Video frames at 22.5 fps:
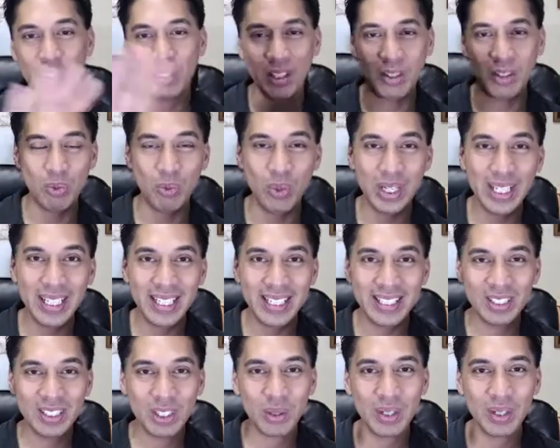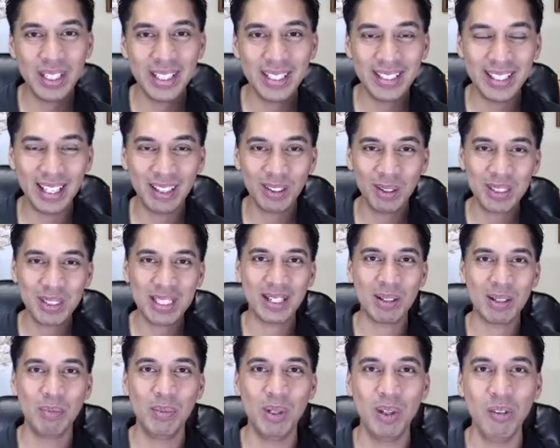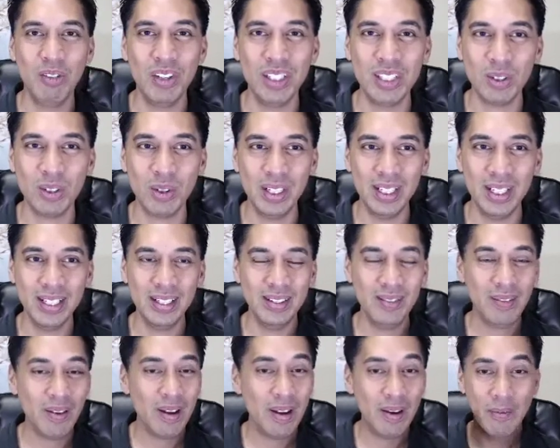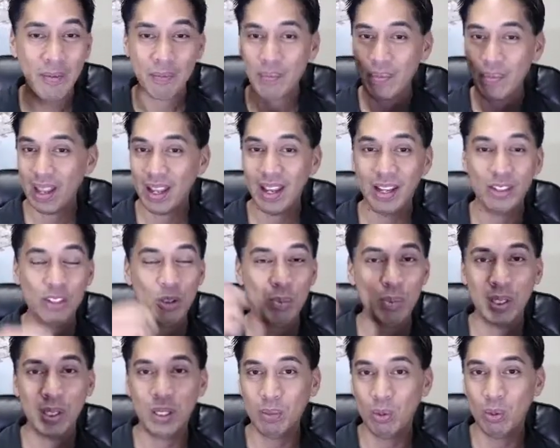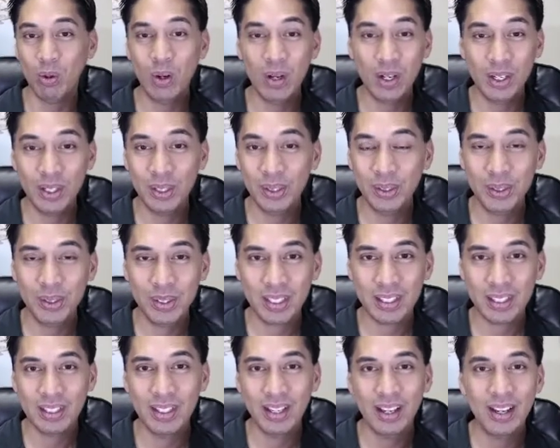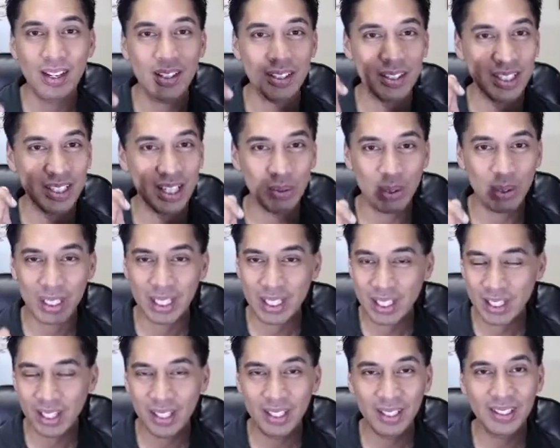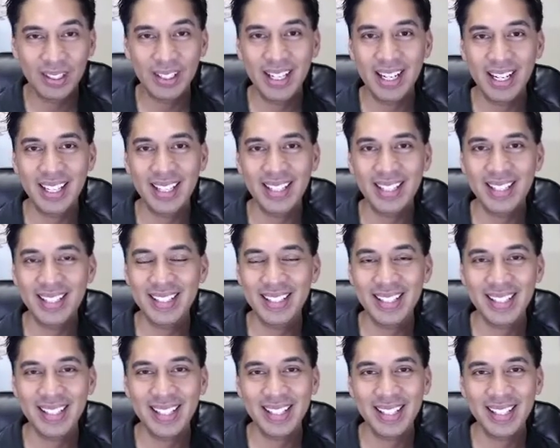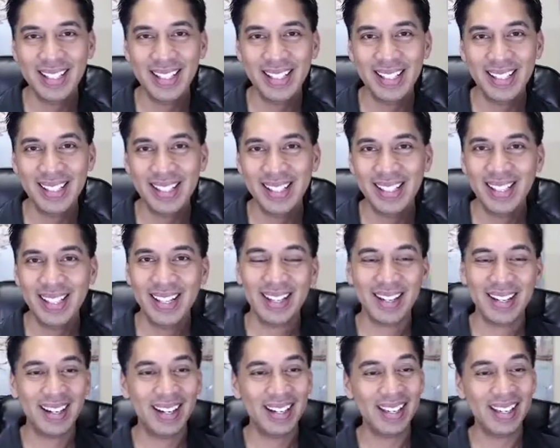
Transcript: reading screen that looks like a movie screen. Had you put up rose, saw what color it is, right?